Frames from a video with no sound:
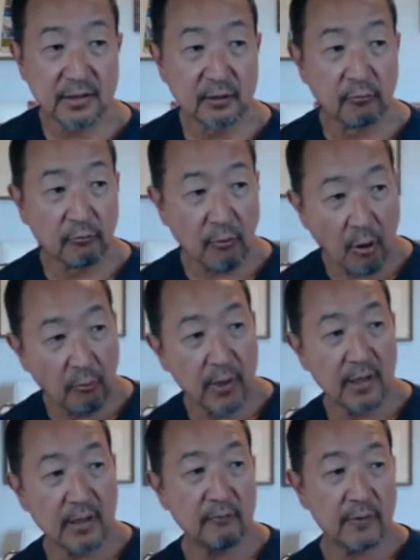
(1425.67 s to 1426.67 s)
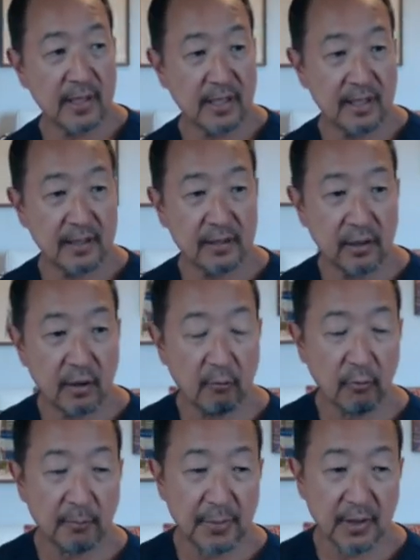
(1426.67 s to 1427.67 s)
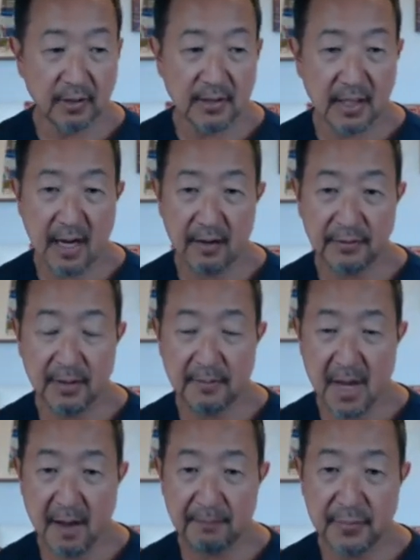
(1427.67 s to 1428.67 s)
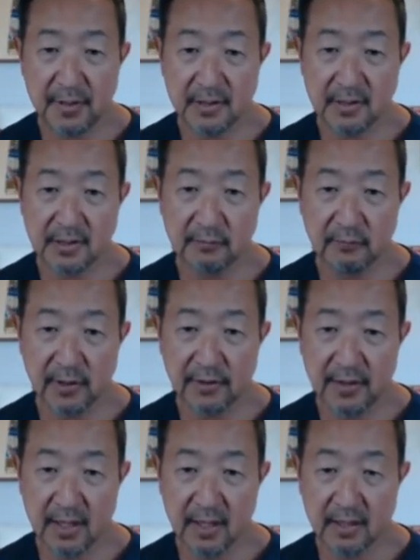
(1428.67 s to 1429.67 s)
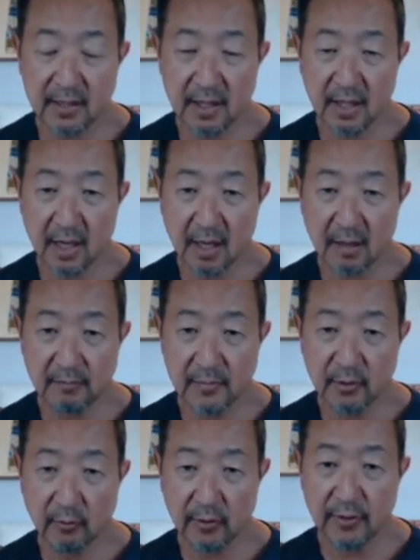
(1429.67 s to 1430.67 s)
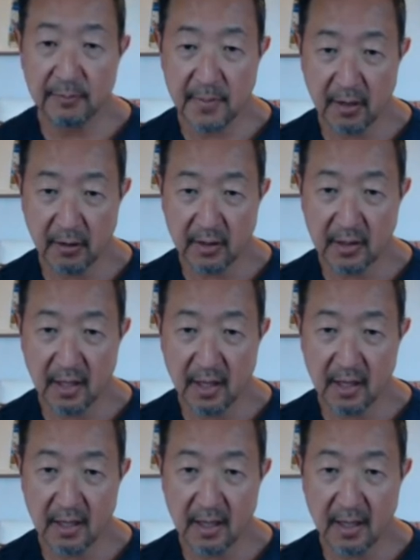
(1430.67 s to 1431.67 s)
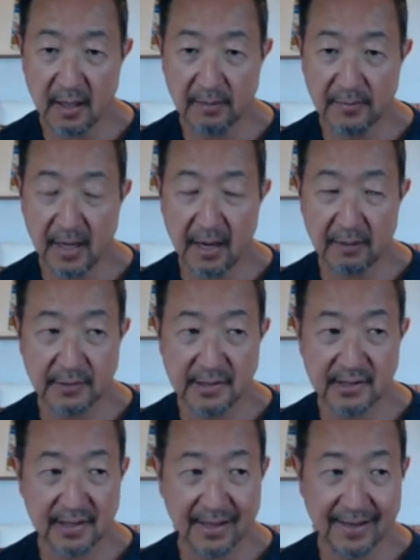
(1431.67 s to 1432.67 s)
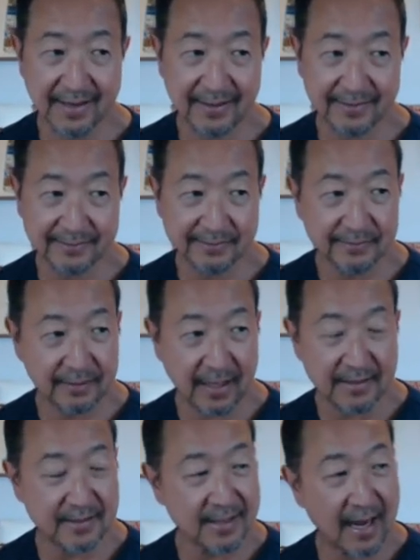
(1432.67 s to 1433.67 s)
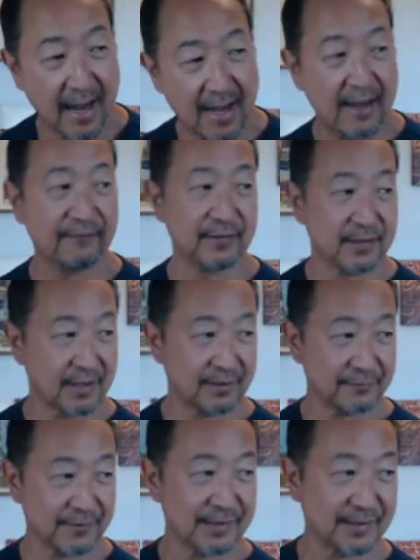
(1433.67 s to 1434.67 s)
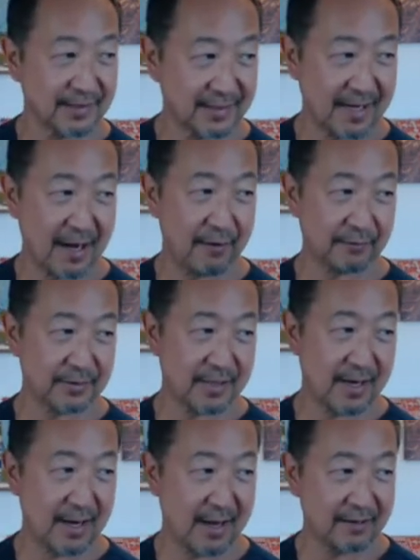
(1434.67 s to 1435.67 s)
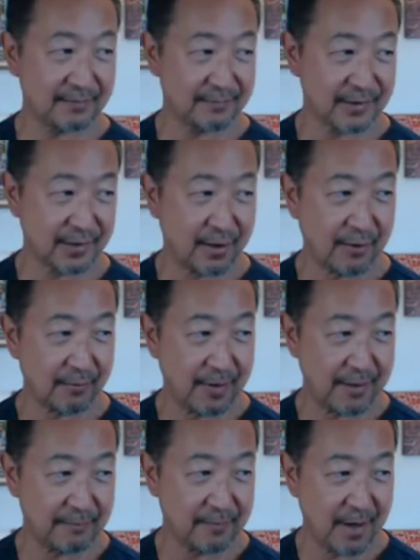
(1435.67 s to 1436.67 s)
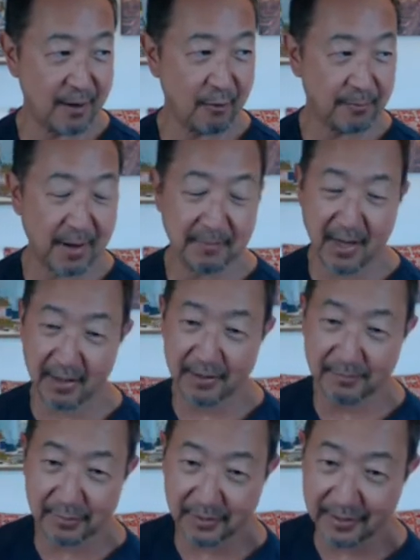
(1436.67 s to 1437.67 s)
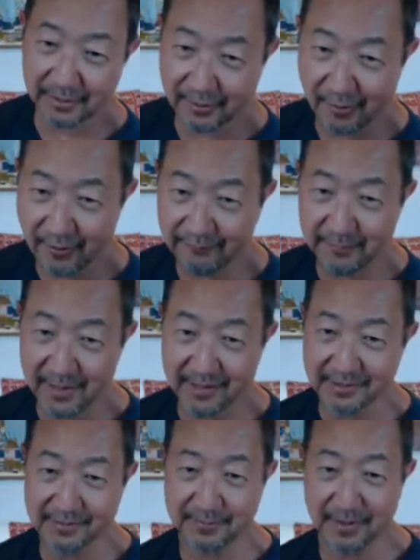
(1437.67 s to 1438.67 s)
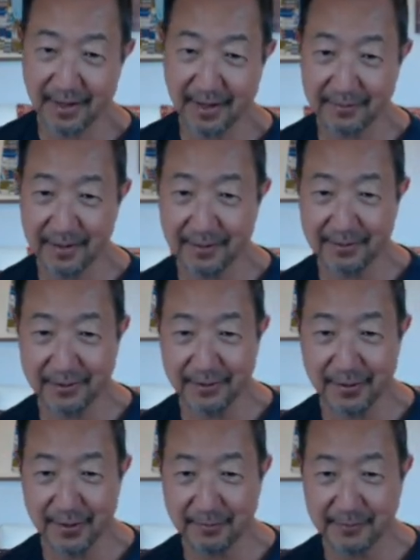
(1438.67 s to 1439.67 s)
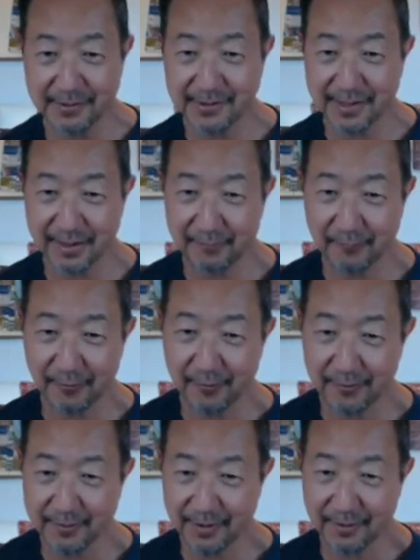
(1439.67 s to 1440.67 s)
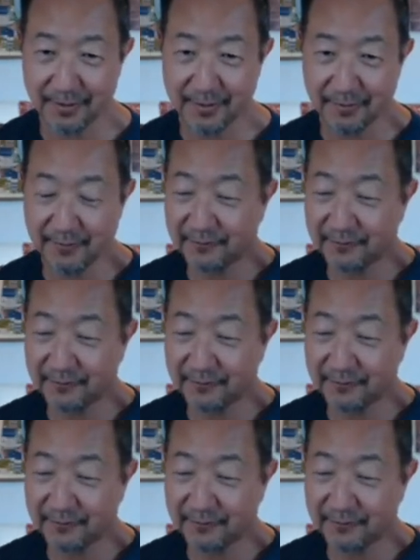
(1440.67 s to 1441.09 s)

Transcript: growing. We're building out the map pins within North America. I would say I haven't done a recent count. I hope I'm not completely off base, but I would say we're, you know, of